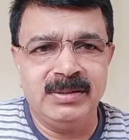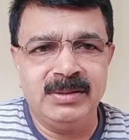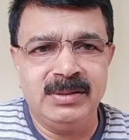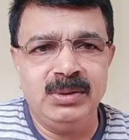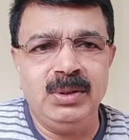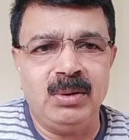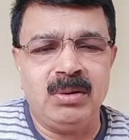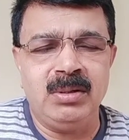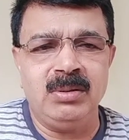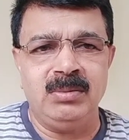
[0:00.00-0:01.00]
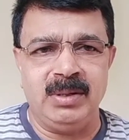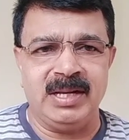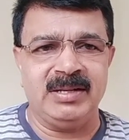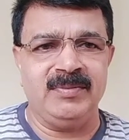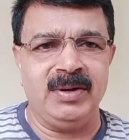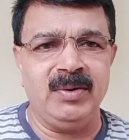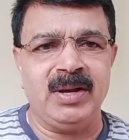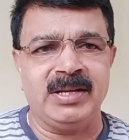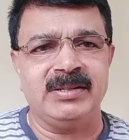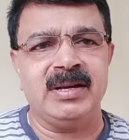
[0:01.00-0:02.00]
So in order to, when you are
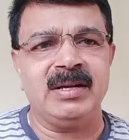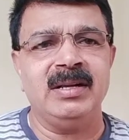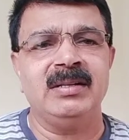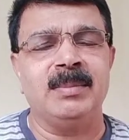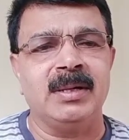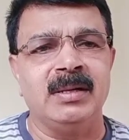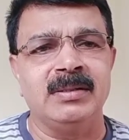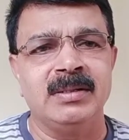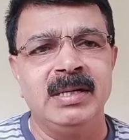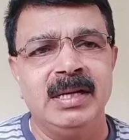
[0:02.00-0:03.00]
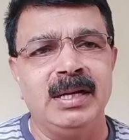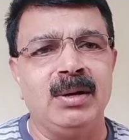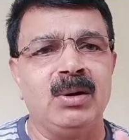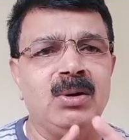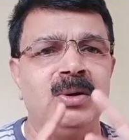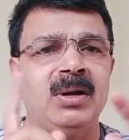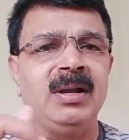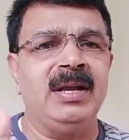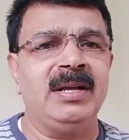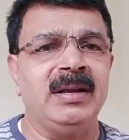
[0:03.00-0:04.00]
extracting the metals, in order to
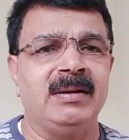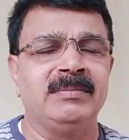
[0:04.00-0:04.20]
create an